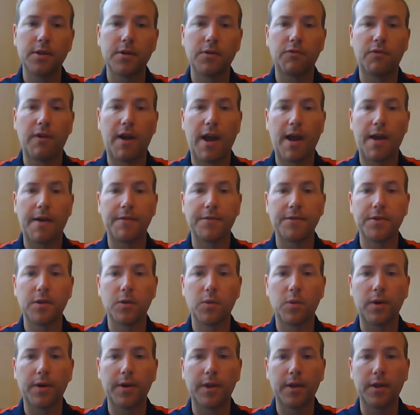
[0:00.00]
graphs, and
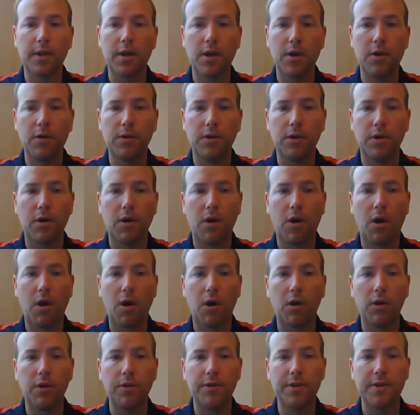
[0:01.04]
working code
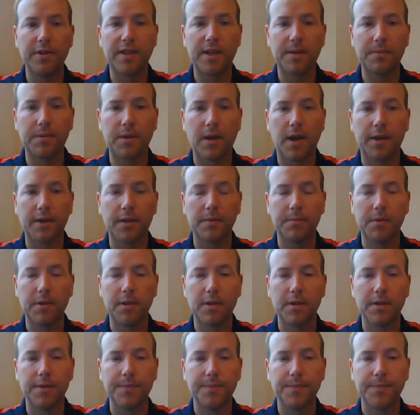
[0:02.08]
all in the same document.